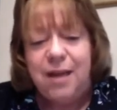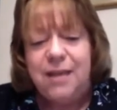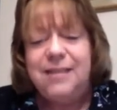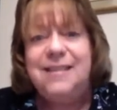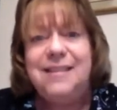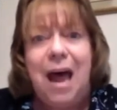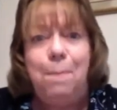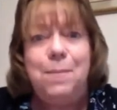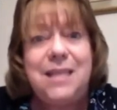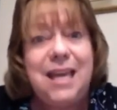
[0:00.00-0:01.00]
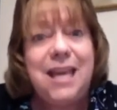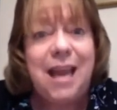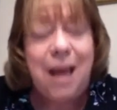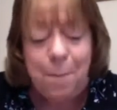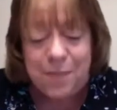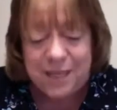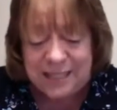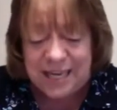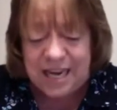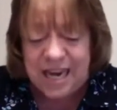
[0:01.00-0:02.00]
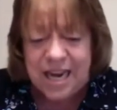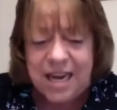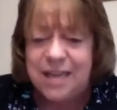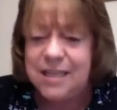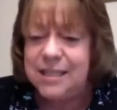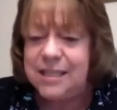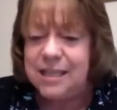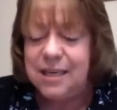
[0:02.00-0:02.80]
Stop digging up the seeds.